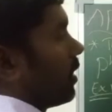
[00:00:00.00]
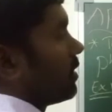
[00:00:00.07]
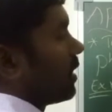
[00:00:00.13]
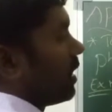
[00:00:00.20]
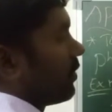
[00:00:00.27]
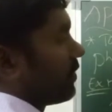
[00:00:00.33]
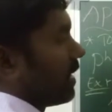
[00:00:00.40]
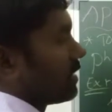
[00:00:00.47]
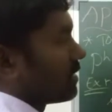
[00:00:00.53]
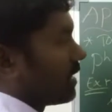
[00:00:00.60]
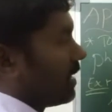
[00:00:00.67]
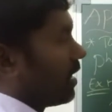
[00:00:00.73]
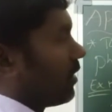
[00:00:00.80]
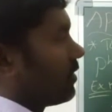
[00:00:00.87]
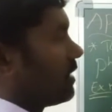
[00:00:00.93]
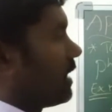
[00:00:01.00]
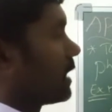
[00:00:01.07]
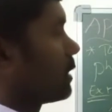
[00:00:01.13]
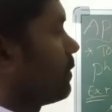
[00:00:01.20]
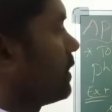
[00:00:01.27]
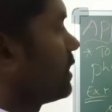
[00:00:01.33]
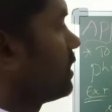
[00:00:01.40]
is the left hand side of this
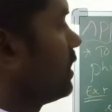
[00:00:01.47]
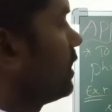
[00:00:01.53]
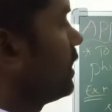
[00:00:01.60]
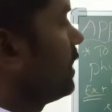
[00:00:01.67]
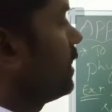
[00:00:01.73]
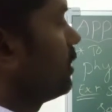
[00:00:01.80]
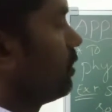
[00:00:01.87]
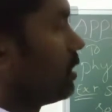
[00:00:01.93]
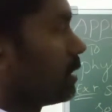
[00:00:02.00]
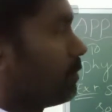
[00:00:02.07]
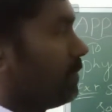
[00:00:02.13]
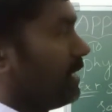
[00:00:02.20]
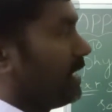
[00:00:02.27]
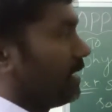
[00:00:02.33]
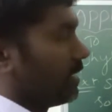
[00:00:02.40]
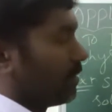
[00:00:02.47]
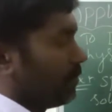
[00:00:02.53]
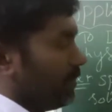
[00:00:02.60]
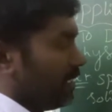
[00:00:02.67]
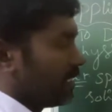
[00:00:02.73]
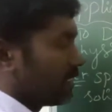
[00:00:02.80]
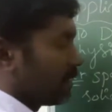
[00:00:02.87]
expression? Speed.
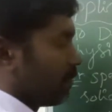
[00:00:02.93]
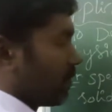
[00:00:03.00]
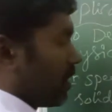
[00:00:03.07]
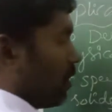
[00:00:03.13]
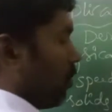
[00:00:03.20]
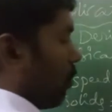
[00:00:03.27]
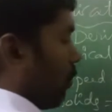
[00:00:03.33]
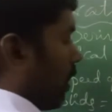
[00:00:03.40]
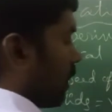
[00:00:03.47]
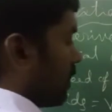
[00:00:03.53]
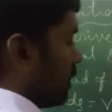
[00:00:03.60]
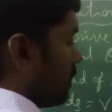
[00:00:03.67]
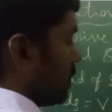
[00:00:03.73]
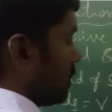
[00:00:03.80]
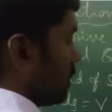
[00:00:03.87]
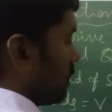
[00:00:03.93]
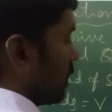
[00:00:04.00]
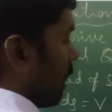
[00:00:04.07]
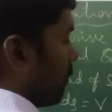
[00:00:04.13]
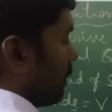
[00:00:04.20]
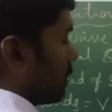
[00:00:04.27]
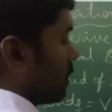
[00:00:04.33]
Means what is the
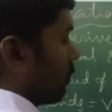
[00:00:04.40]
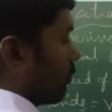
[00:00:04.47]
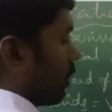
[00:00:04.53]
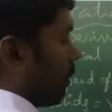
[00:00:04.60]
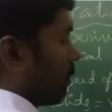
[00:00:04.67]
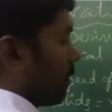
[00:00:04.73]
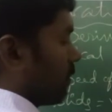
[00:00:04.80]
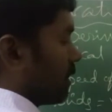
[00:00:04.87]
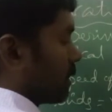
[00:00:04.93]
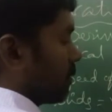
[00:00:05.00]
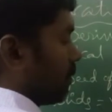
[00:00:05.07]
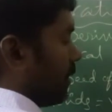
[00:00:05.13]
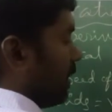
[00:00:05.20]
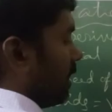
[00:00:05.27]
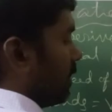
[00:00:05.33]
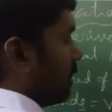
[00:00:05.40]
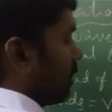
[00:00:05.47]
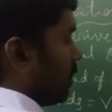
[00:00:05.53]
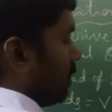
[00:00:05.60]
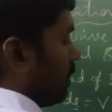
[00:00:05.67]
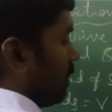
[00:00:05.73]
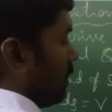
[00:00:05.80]
dimensional formula of the
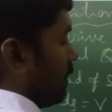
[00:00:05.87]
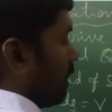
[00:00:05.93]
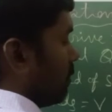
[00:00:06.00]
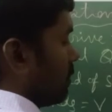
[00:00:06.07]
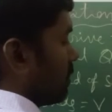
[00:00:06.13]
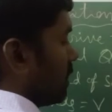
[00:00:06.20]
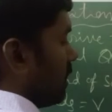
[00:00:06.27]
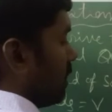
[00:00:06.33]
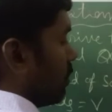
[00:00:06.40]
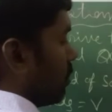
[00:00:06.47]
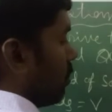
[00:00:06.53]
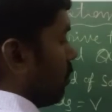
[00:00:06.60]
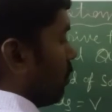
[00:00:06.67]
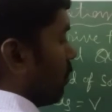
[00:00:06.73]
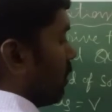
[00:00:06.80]
speed? m0